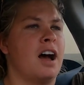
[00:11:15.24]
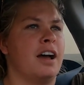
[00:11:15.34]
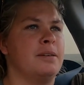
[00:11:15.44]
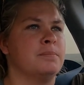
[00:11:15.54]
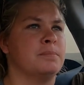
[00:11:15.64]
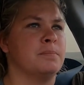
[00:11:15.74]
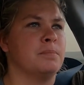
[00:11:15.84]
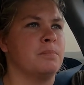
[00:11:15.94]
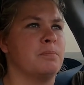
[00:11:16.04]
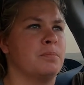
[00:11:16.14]

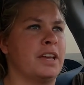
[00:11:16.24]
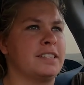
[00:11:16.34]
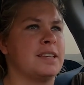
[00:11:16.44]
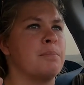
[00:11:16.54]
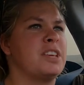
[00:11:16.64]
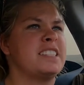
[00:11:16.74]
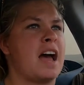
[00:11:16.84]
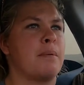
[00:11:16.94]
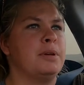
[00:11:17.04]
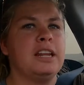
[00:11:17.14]
I'm like something's
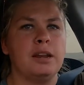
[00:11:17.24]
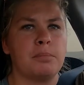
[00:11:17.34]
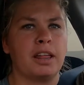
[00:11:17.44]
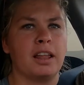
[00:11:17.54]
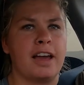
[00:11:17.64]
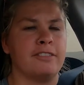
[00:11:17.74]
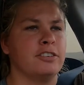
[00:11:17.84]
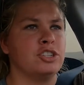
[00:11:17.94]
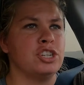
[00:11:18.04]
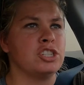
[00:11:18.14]
happening in my
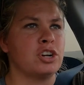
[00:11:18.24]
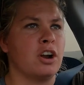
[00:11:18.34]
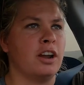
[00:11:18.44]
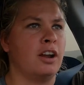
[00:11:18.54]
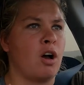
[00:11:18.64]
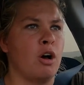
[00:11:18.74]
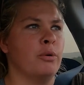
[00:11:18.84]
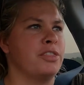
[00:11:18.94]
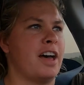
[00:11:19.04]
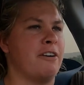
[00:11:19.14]
life. And she started it
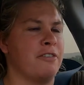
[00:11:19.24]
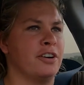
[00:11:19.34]
all with that